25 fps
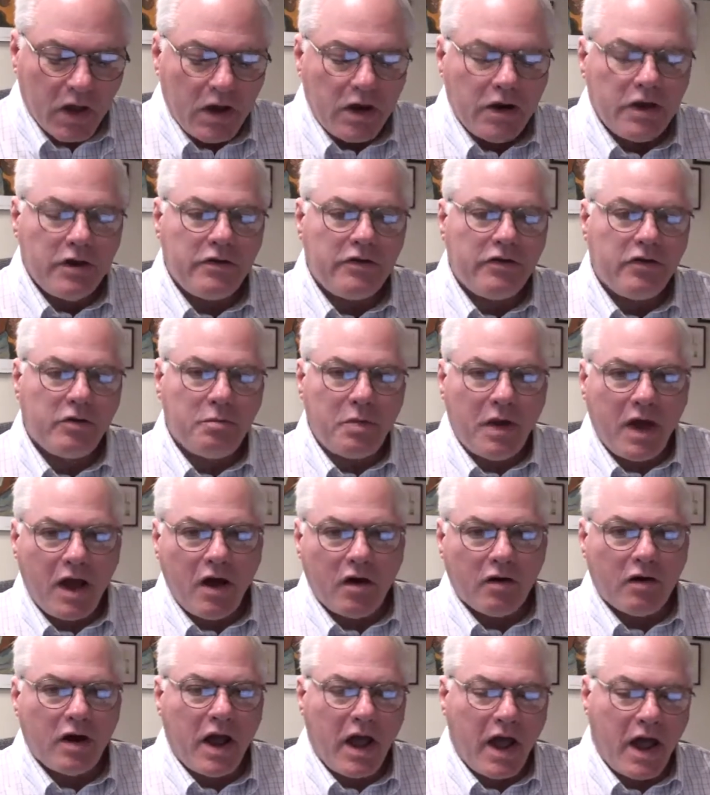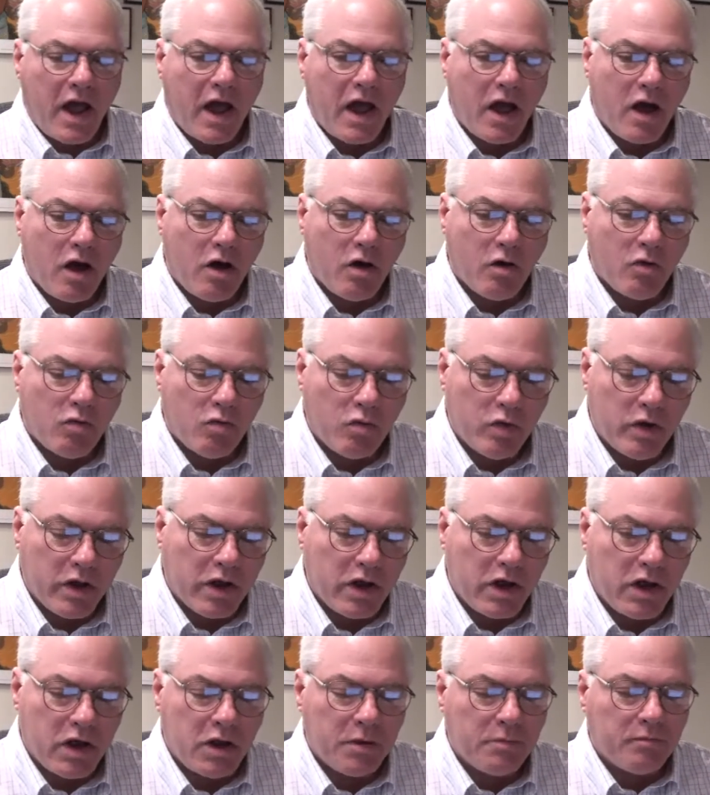It is about how
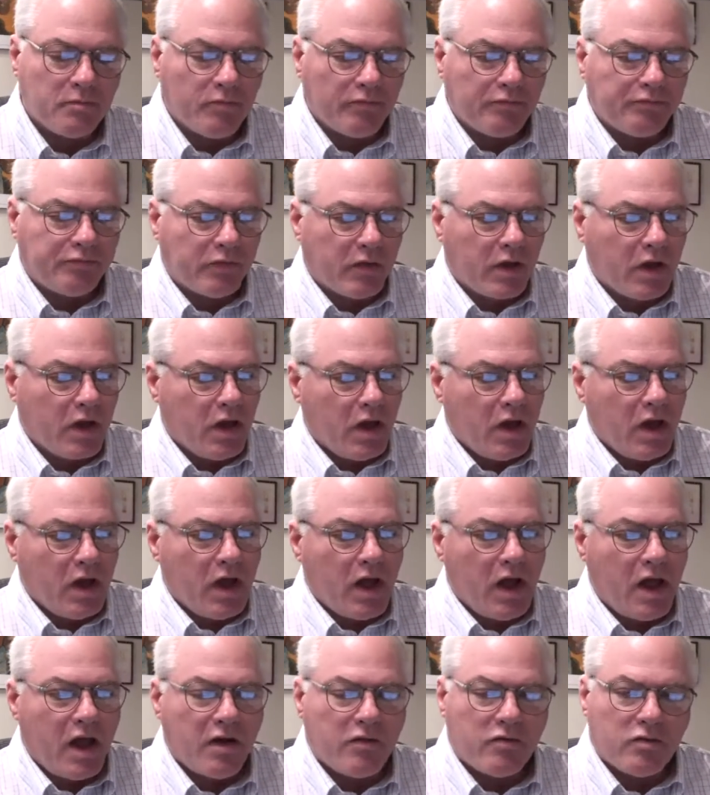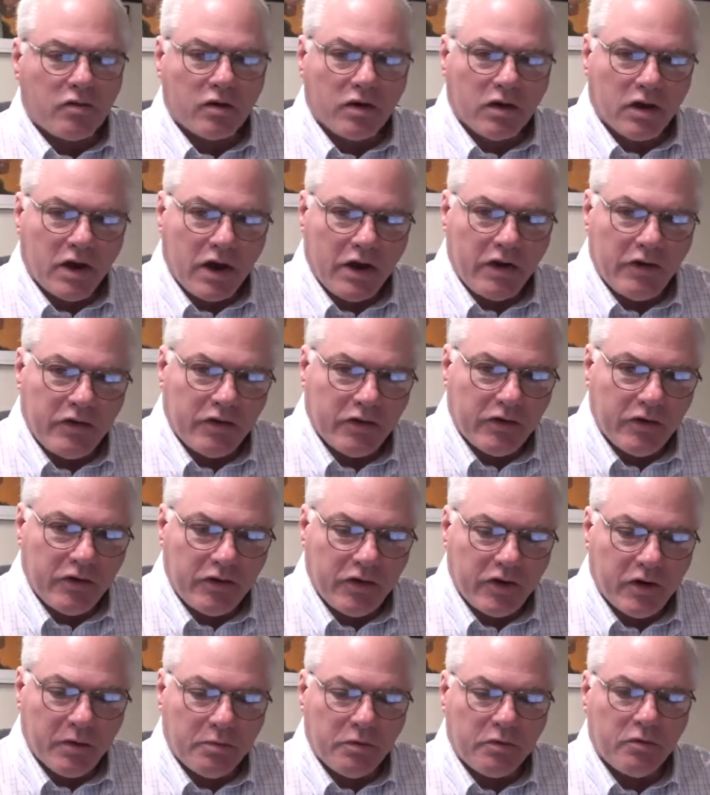we have
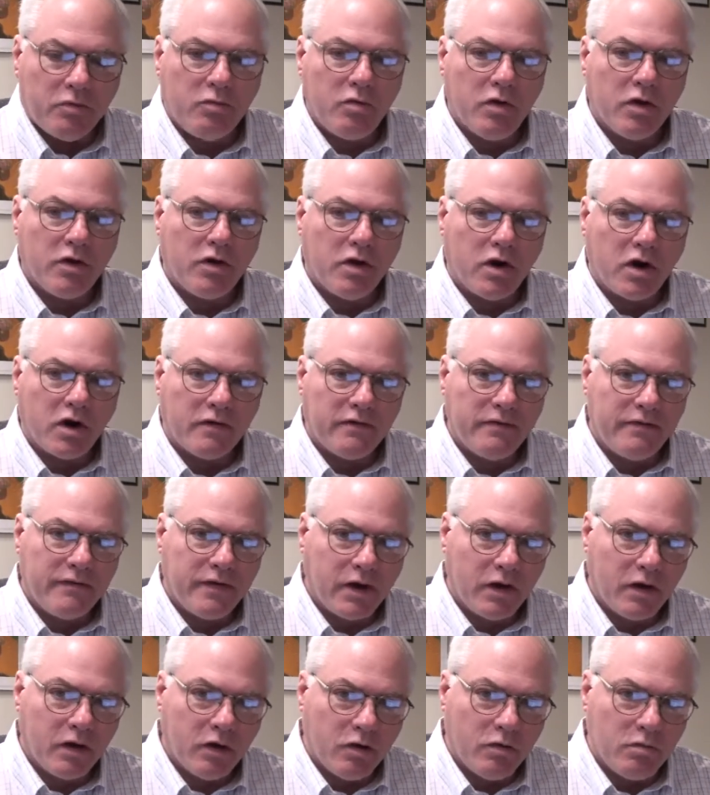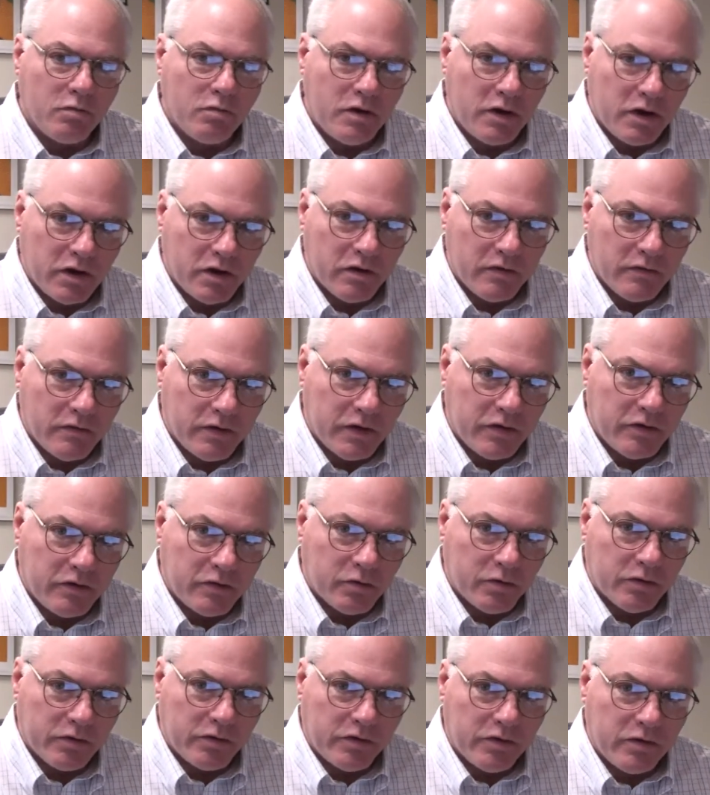relationships with our fellow
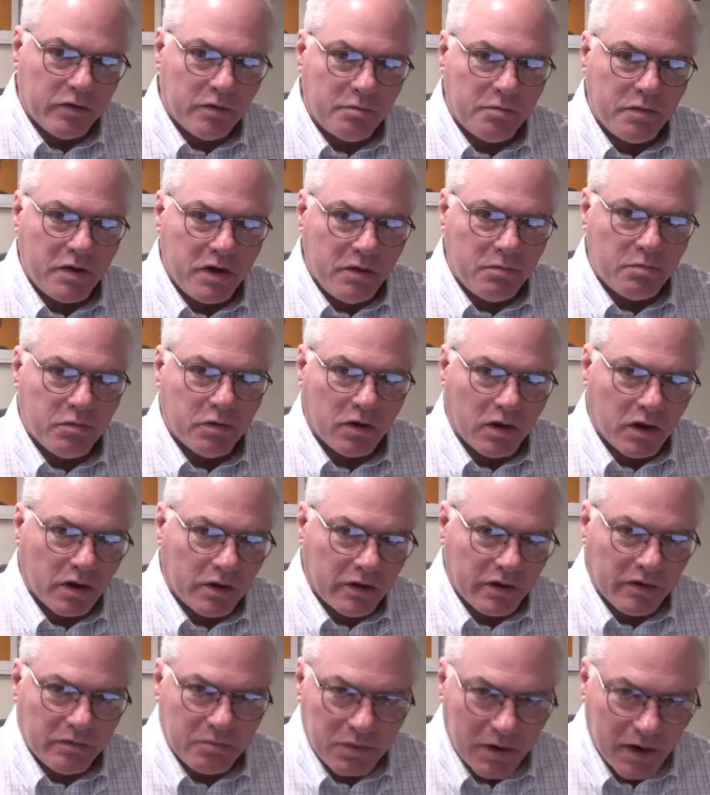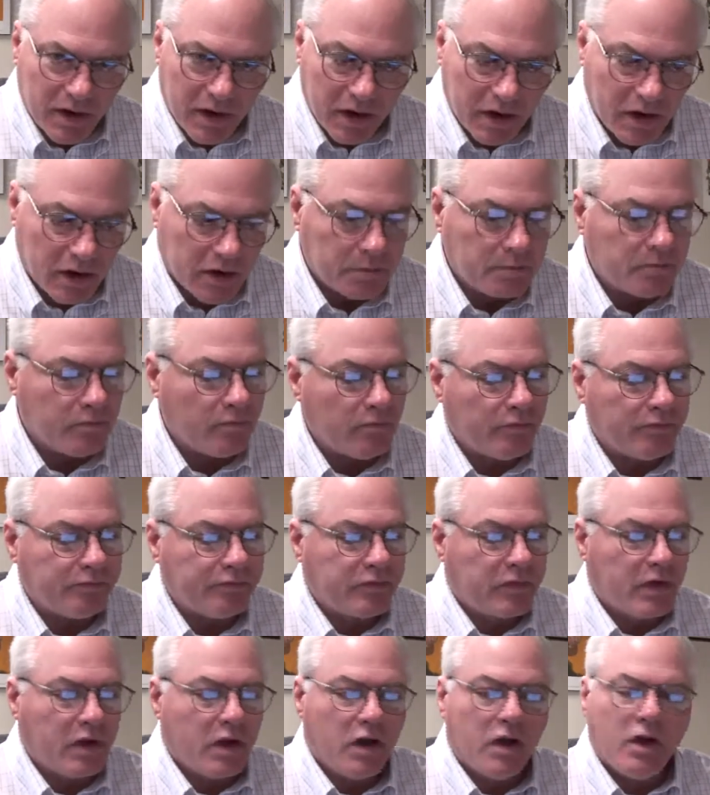individuals, the people on this planet.
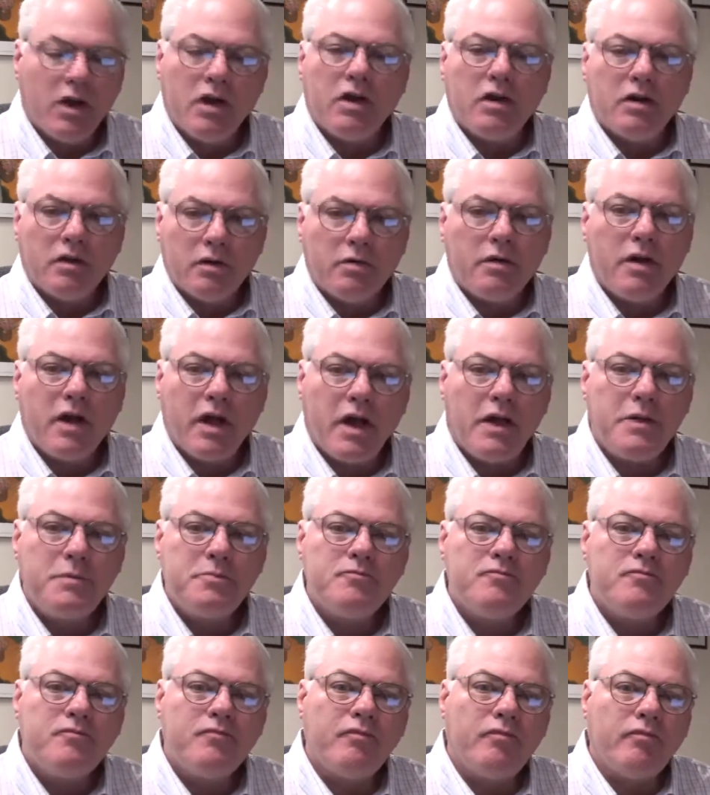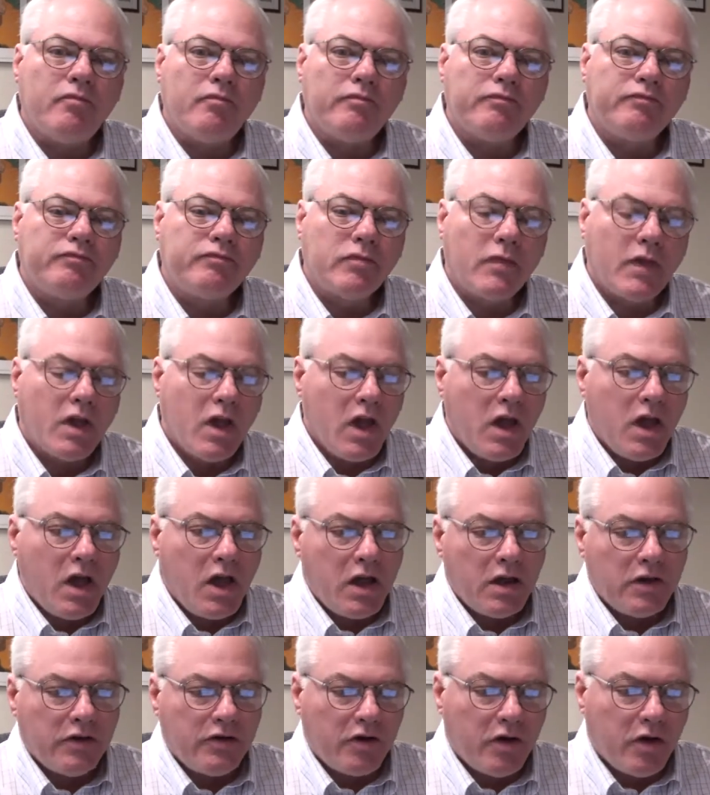Okay?
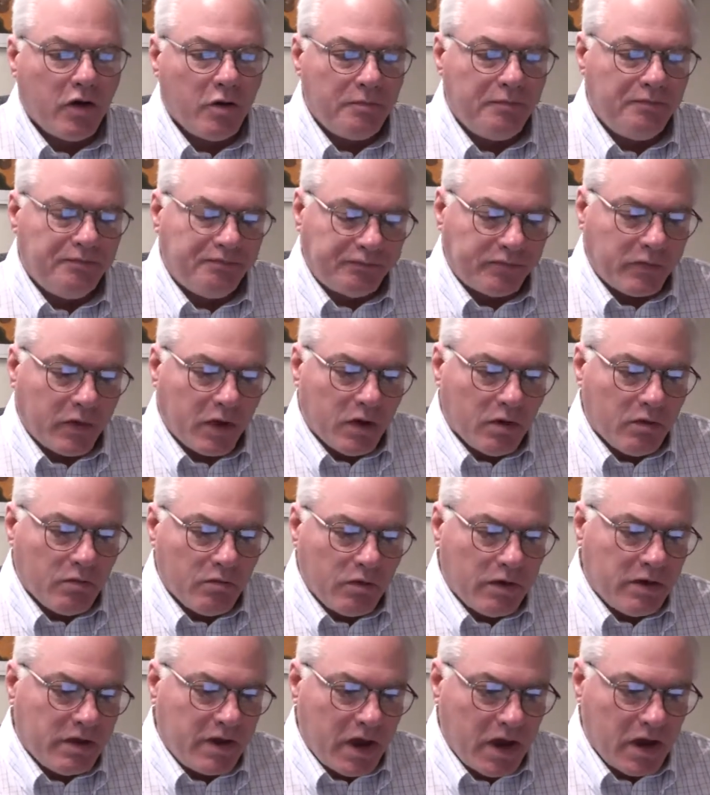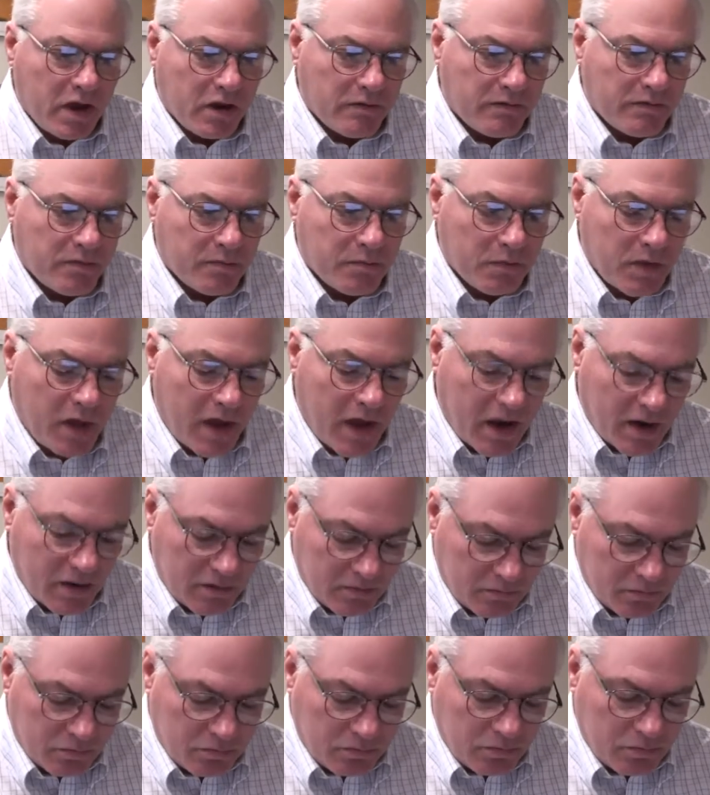And so we take it from that